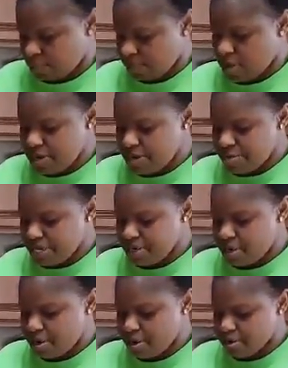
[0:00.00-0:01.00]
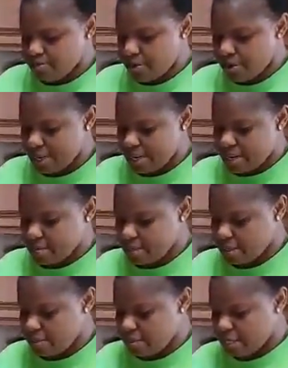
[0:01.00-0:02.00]
Y'all hear my dogs barking out
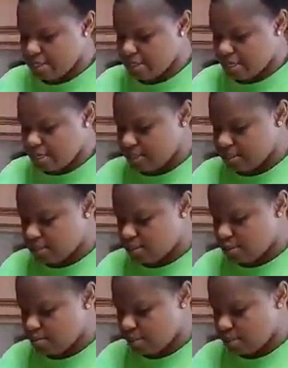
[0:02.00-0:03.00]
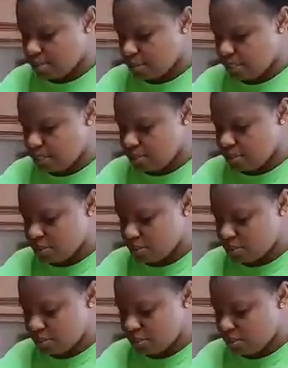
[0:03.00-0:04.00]
there? You guys gotta excuse me. They
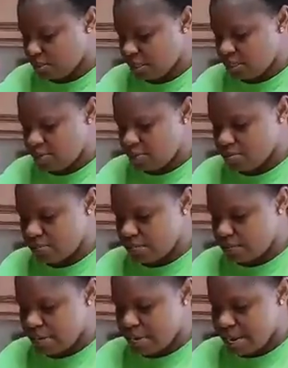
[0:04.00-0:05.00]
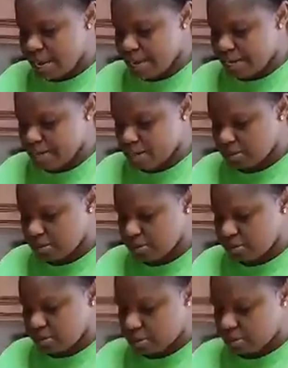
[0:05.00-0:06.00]
don't know how to act.
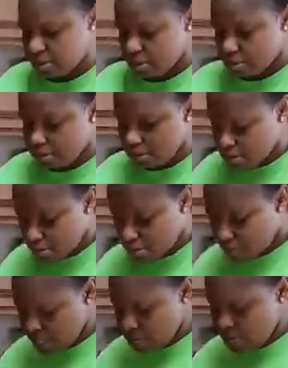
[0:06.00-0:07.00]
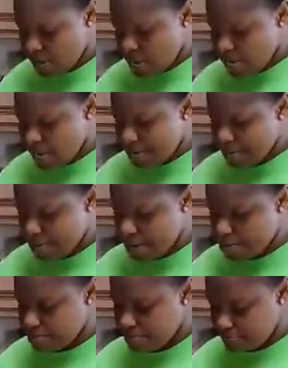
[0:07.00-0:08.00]
They don't know how to act
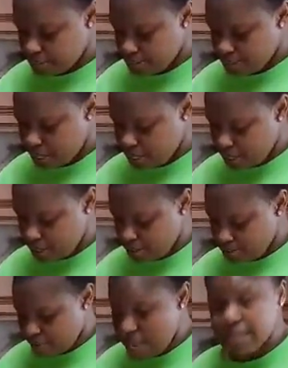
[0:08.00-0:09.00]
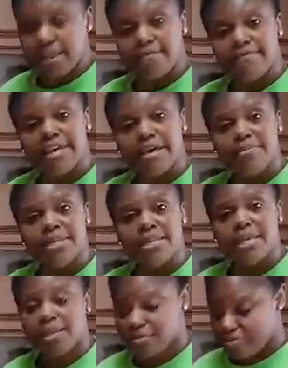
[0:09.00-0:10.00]
right, but that's okay. I love them and
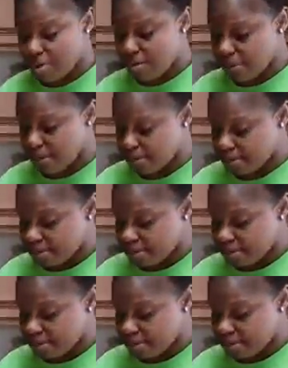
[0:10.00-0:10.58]
they love mama.